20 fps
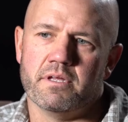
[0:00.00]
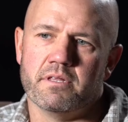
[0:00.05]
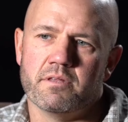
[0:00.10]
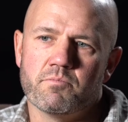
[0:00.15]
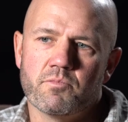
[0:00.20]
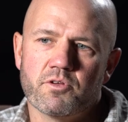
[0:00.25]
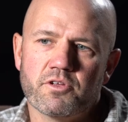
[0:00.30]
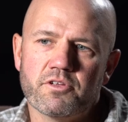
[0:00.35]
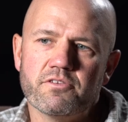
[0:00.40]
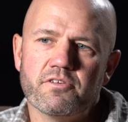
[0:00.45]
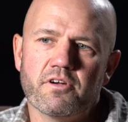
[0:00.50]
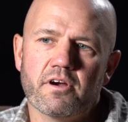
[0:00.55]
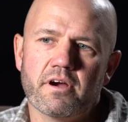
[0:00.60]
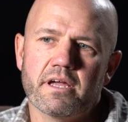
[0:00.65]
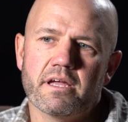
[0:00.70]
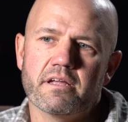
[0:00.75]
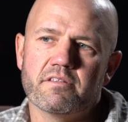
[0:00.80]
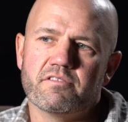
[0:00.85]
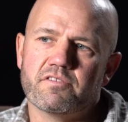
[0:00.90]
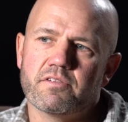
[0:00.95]
In the
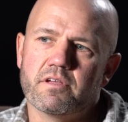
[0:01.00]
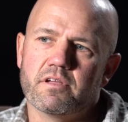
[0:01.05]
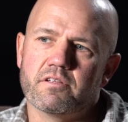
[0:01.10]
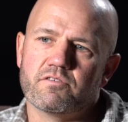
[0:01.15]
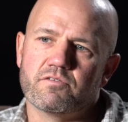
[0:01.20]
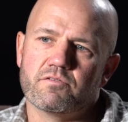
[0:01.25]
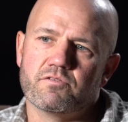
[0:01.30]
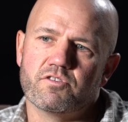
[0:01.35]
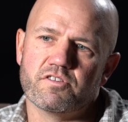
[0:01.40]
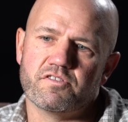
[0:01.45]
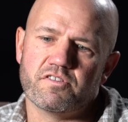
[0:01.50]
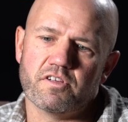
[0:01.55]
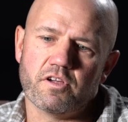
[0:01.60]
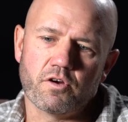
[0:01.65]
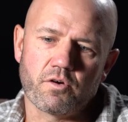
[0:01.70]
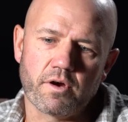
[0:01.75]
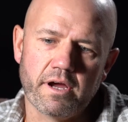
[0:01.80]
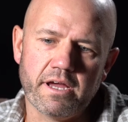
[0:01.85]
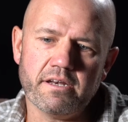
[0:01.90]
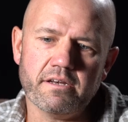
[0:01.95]
military, it's it's just
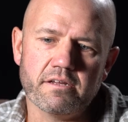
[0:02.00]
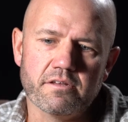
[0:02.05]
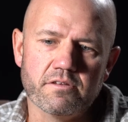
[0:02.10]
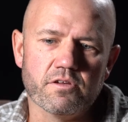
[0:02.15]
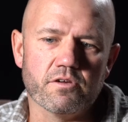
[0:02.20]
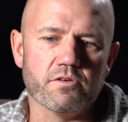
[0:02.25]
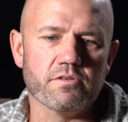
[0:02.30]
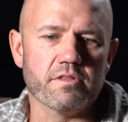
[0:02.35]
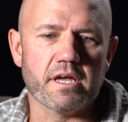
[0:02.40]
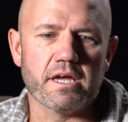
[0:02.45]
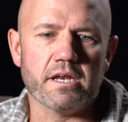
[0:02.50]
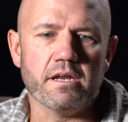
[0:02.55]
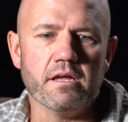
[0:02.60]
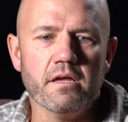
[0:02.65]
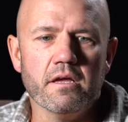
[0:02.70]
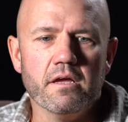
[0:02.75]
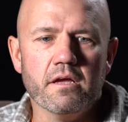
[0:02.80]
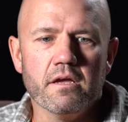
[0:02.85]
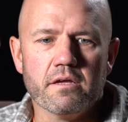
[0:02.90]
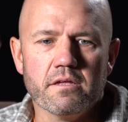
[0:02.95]
ingrained in you that
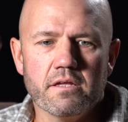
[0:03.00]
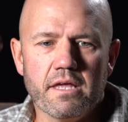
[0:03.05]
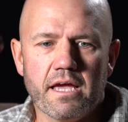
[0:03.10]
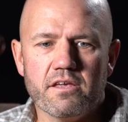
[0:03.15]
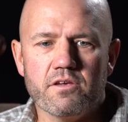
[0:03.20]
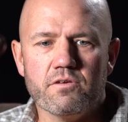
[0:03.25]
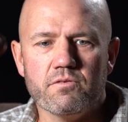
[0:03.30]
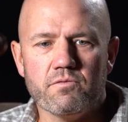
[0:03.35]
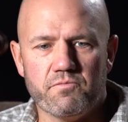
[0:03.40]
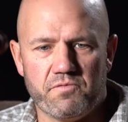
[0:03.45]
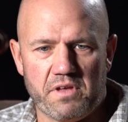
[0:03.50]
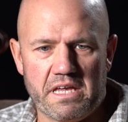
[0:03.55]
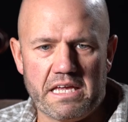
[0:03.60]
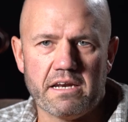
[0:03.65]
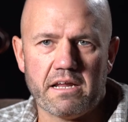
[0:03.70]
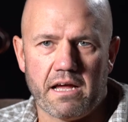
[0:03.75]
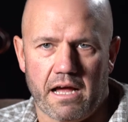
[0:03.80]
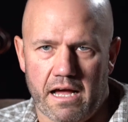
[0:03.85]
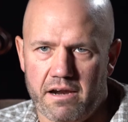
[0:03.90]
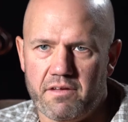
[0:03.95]
yeah, you
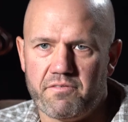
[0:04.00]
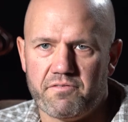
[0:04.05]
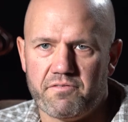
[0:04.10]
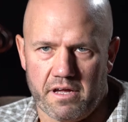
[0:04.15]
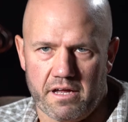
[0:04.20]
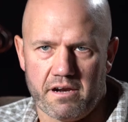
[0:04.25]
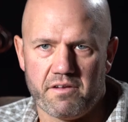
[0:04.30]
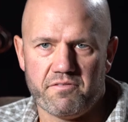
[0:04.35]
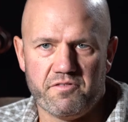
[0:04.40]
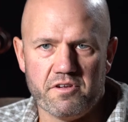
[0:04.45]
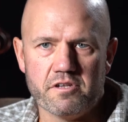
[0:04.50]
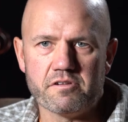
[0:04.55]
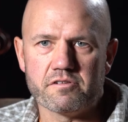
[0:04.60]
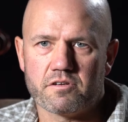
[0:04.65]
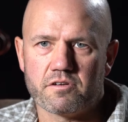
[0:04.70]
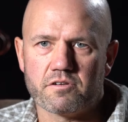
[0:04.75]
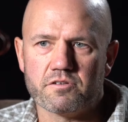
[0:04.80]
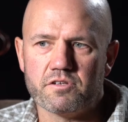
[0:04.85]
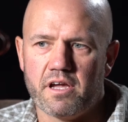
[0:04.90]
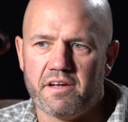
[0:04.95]
in on on a
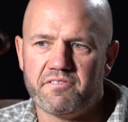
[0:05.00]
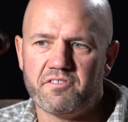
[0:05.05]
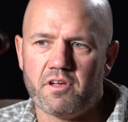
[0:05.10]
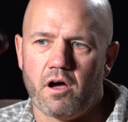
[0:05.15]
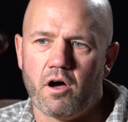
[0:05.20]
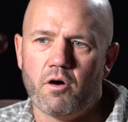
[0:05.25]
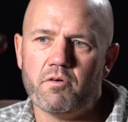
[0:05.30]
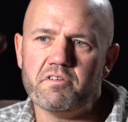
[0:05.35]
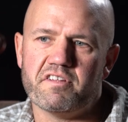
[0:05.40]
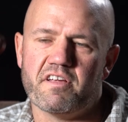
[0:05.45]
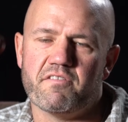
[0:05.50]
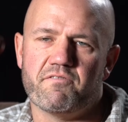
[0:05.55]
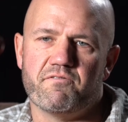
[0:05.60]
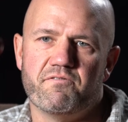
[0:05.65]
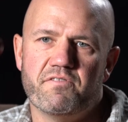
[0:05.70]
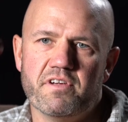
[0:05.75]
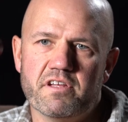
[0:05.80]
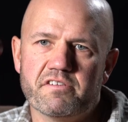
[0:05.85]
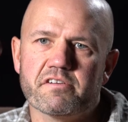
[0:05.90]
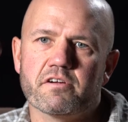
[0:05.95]
physical, you have to always have
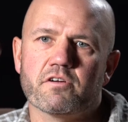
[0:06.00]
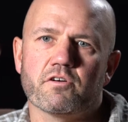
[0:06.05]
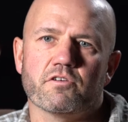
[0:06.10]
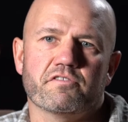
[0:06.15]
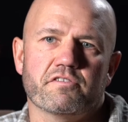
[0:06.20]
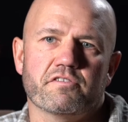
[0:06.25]
physical